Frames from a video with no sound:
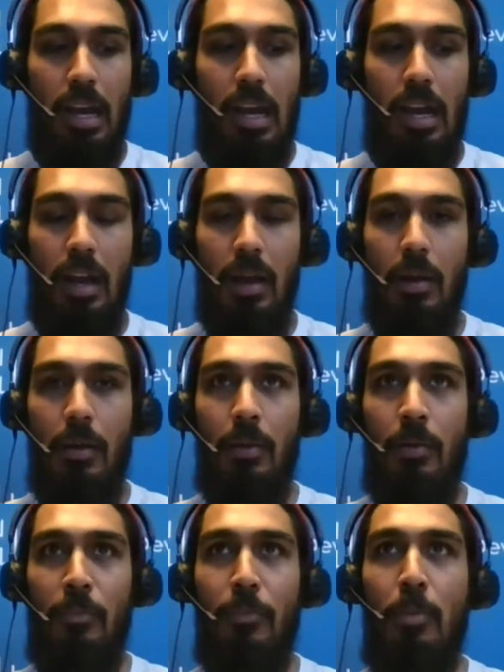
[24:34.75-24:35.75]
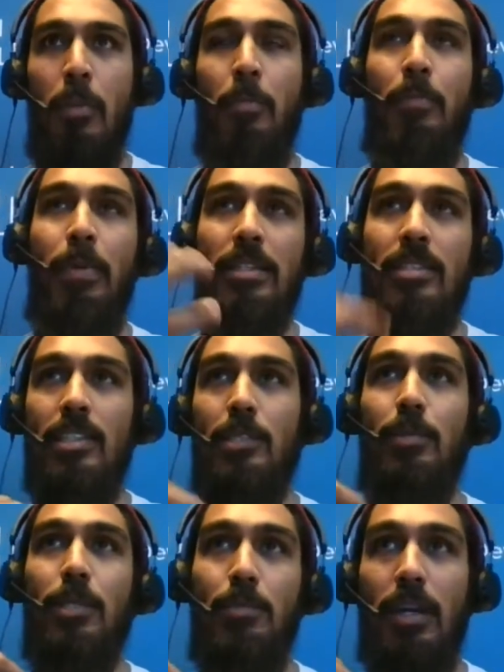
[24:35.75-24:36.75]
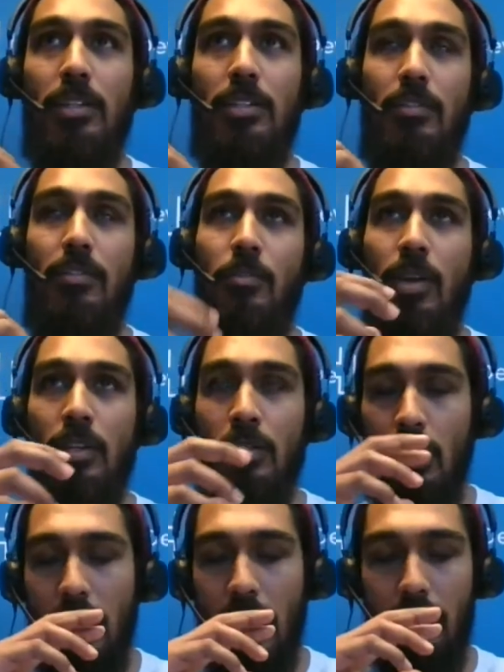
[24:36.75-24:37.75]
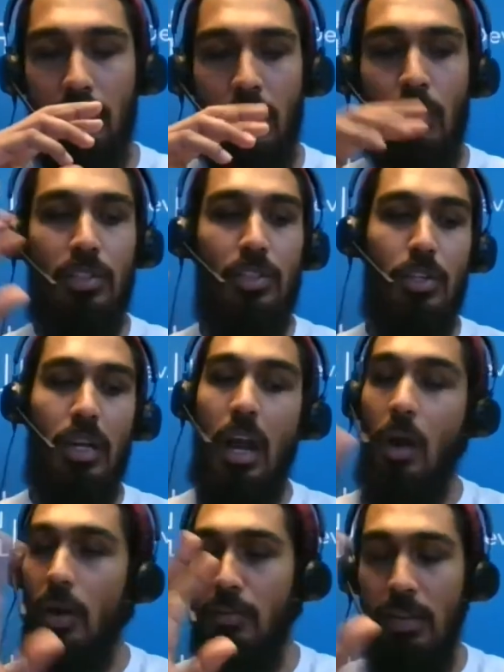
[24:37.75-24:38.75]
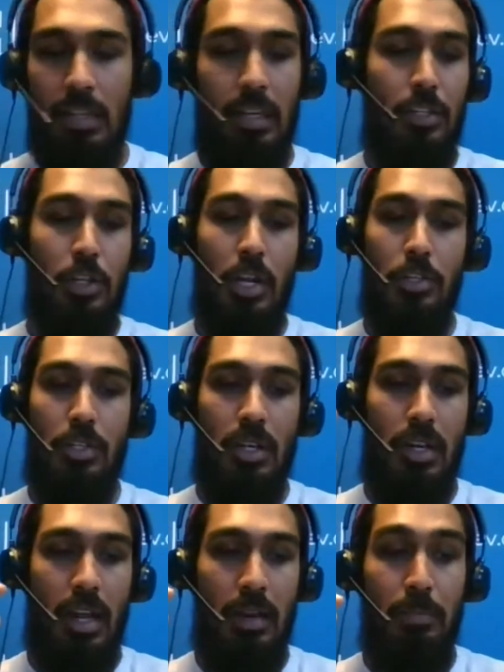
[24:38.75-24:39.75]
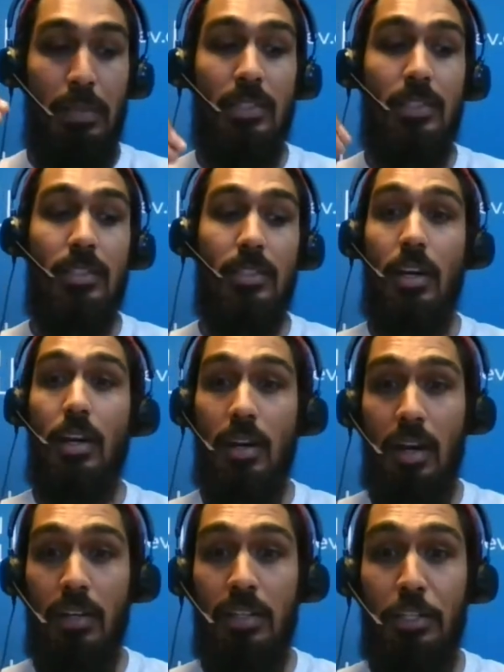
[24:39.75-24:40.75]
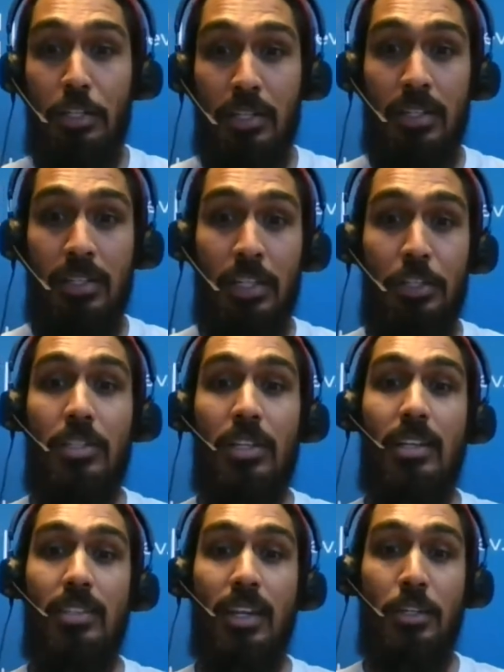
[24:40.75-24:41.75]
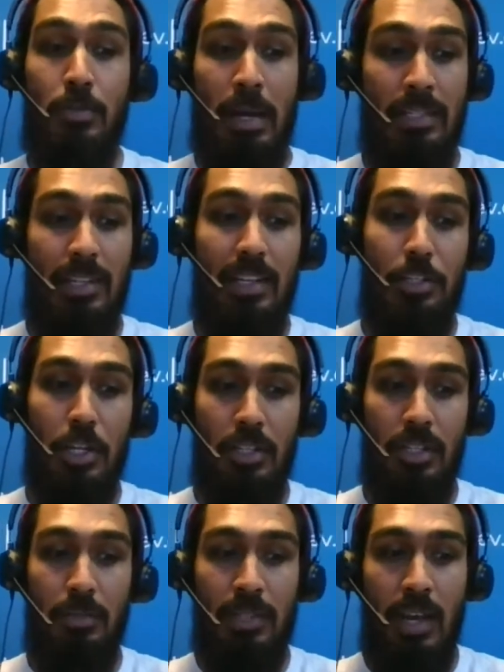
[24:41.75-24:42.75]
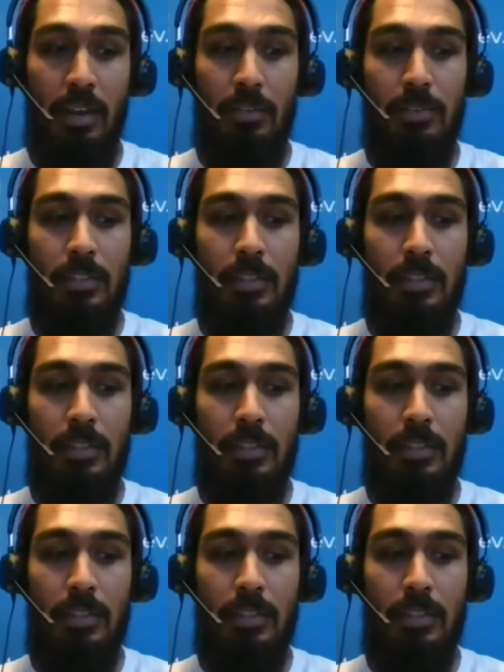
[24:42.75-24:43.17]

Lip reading: From a business perspective, if we had to look at considering how everything is changing and businesses are digitizing and dramatically changing themselves,